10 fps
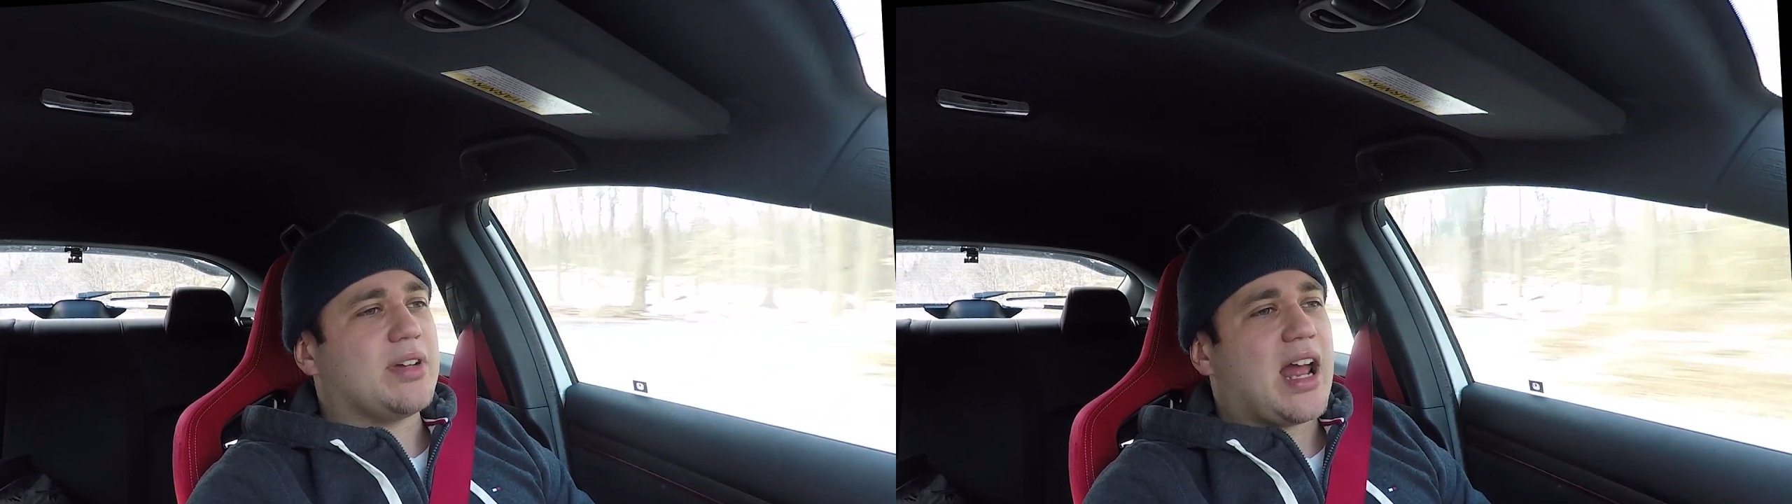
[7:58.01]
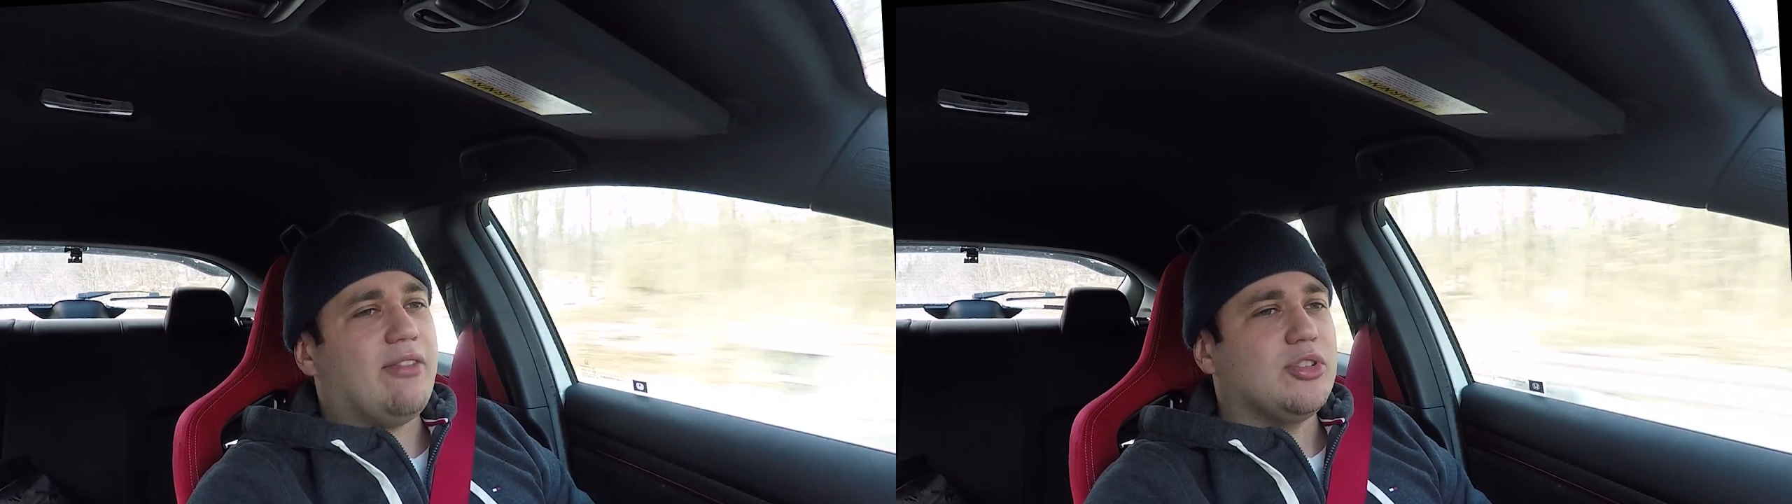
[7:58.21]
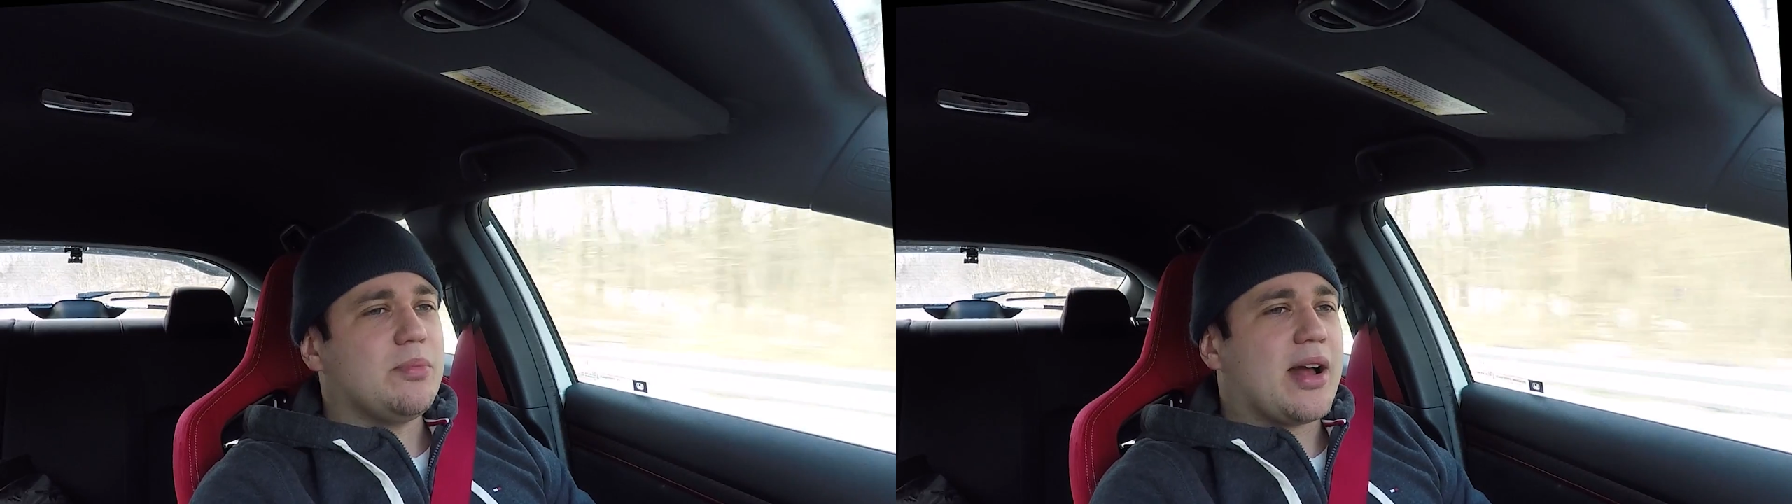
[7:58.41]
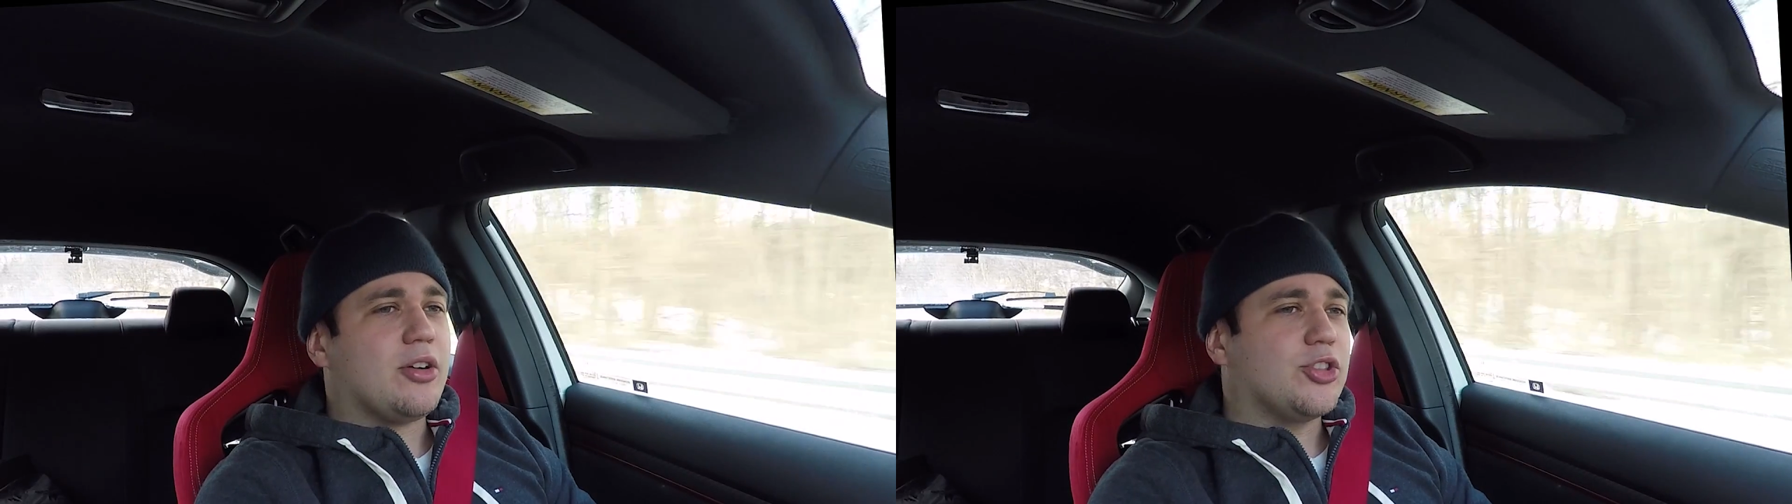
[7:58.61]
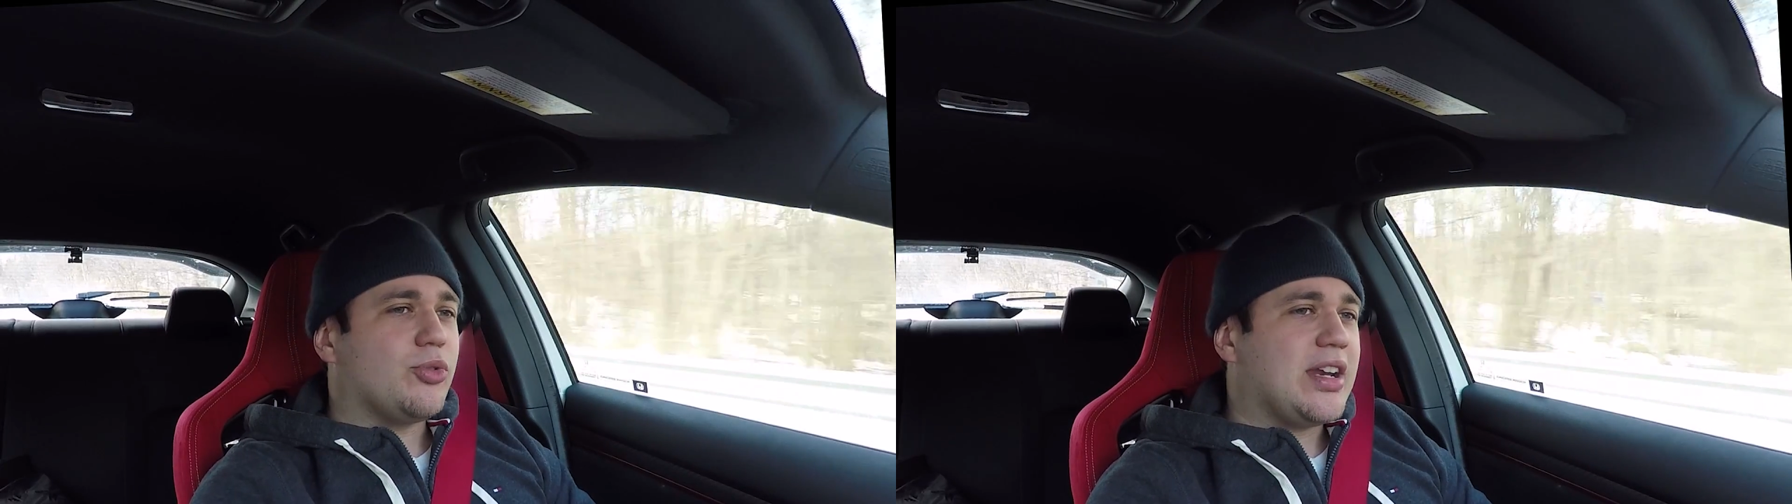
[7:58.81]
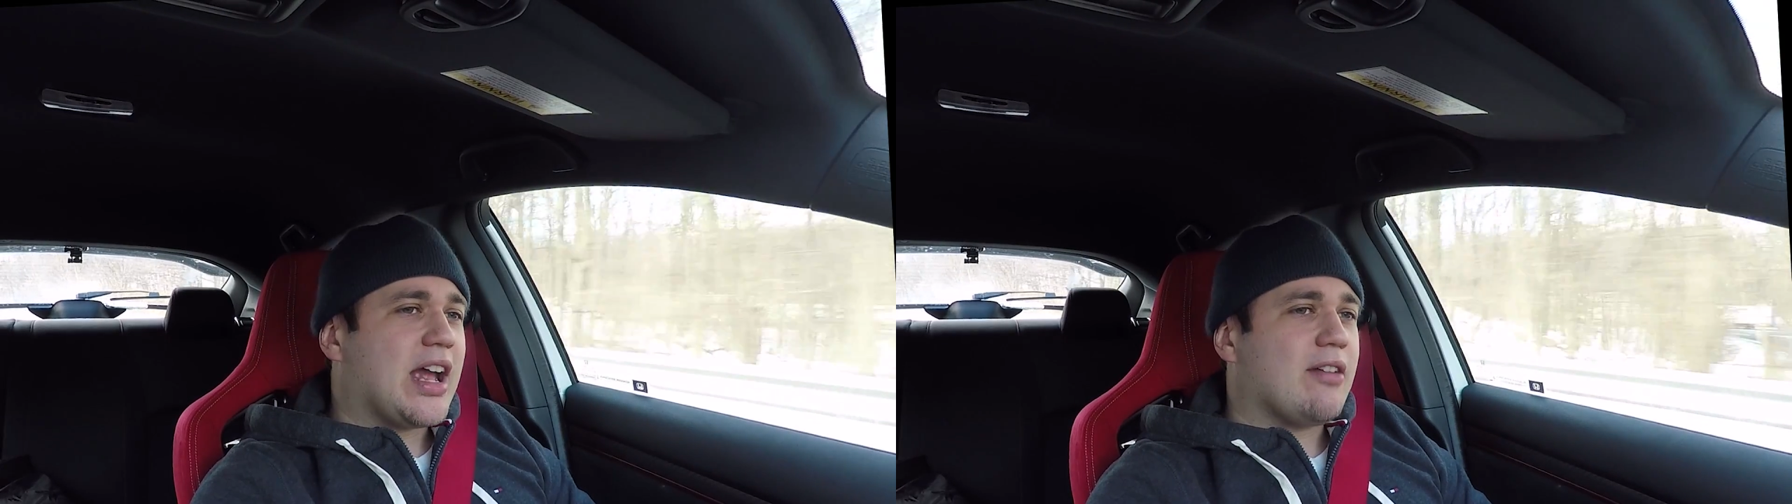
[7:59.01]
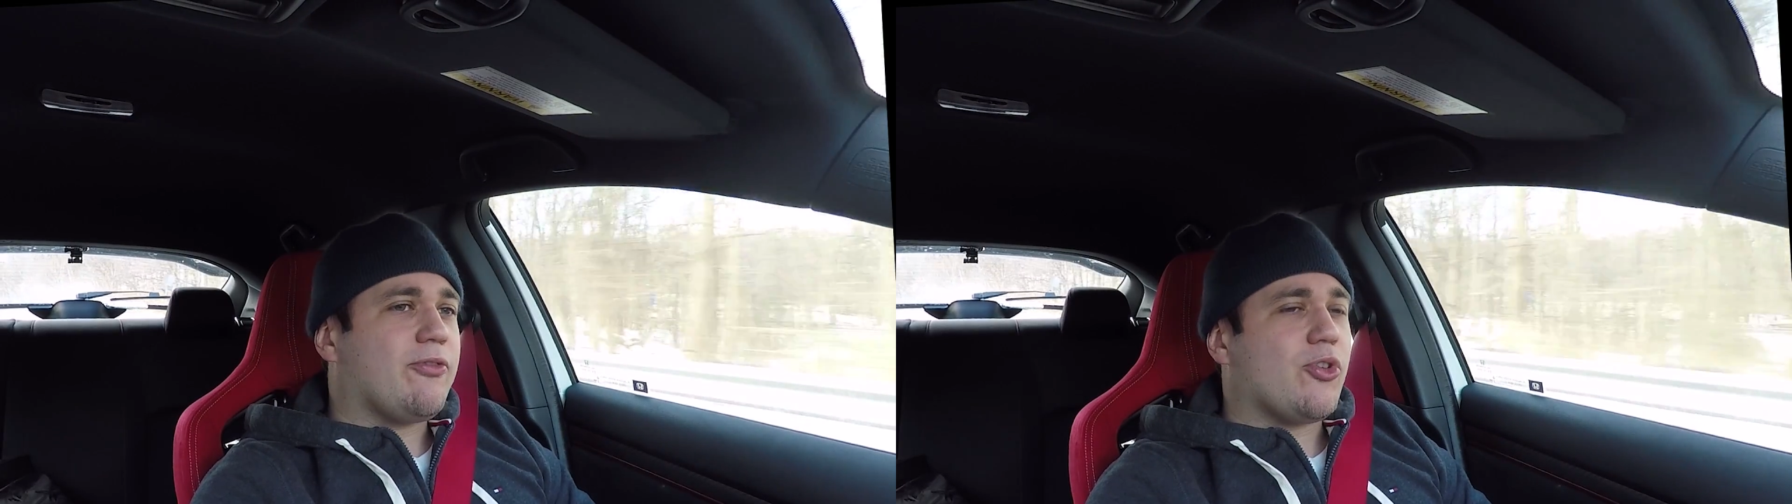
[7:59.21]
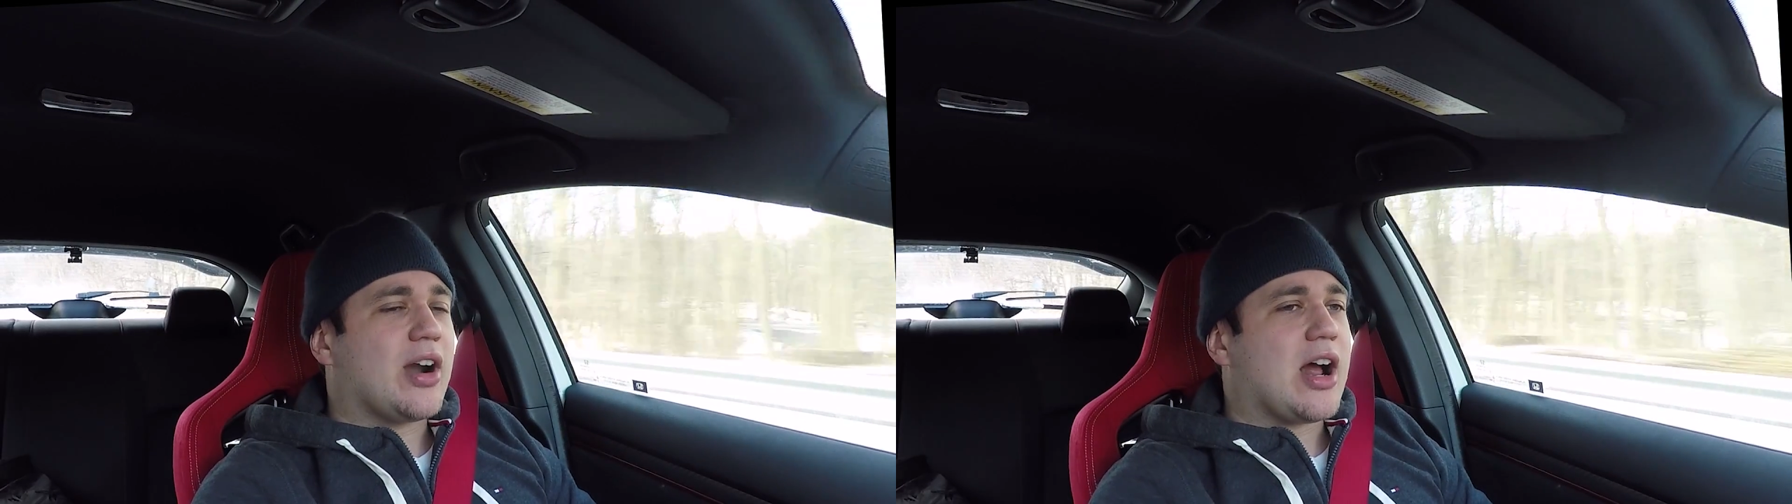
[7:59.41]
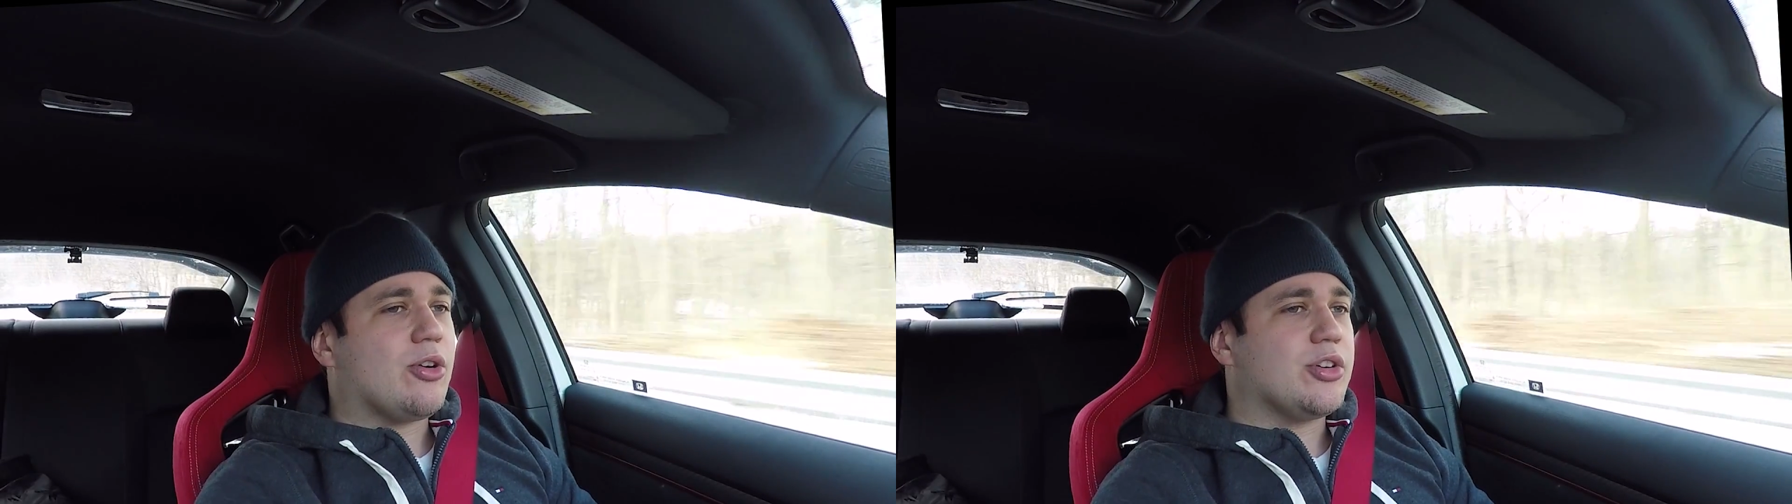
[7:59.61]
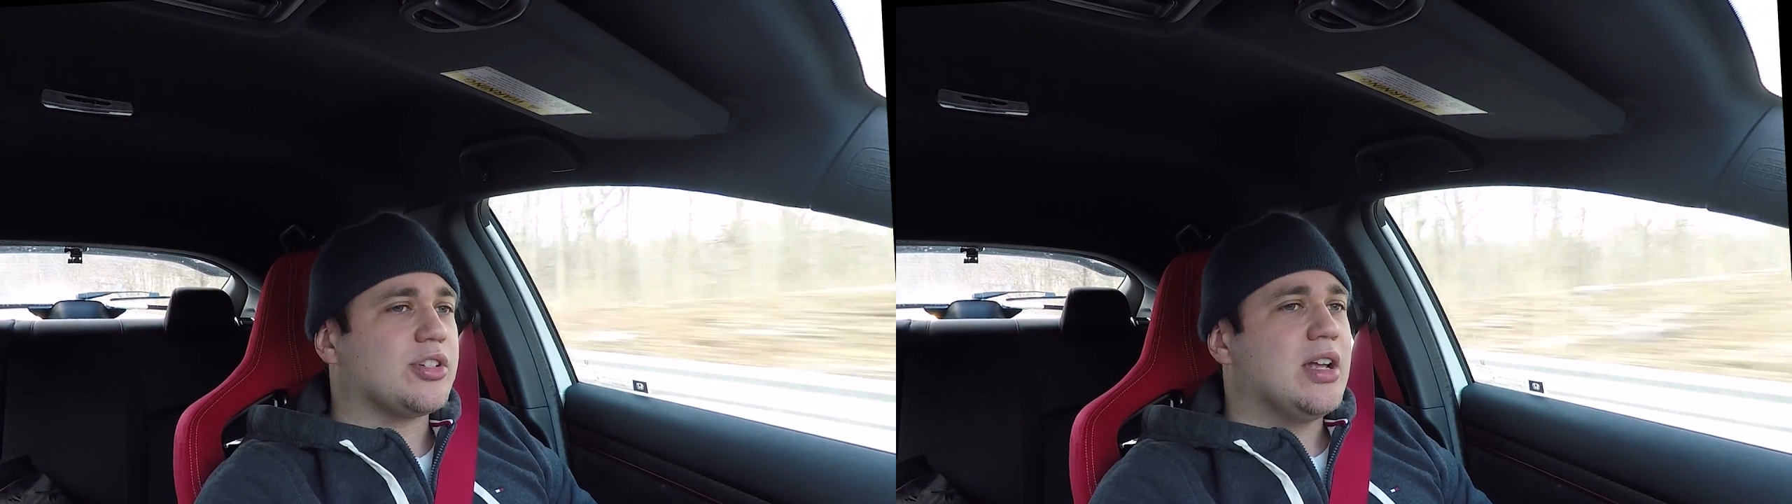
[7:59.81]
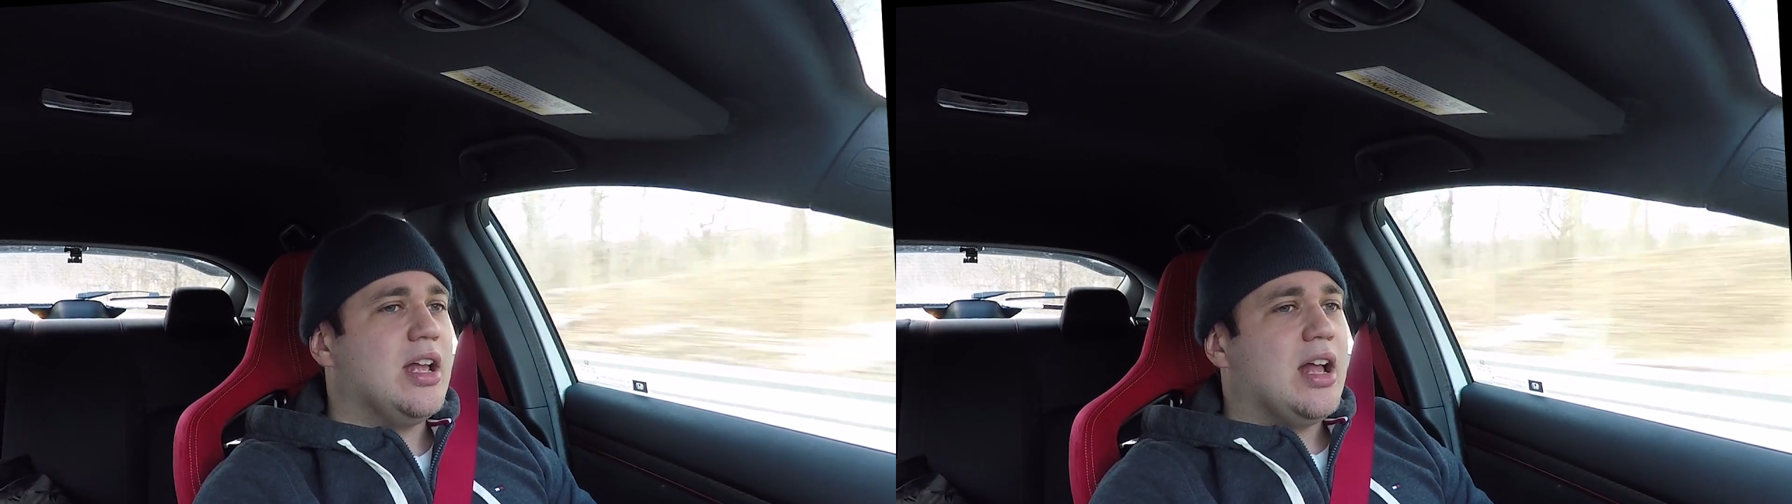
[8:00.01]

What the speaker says: But after about 3.5-4 hours,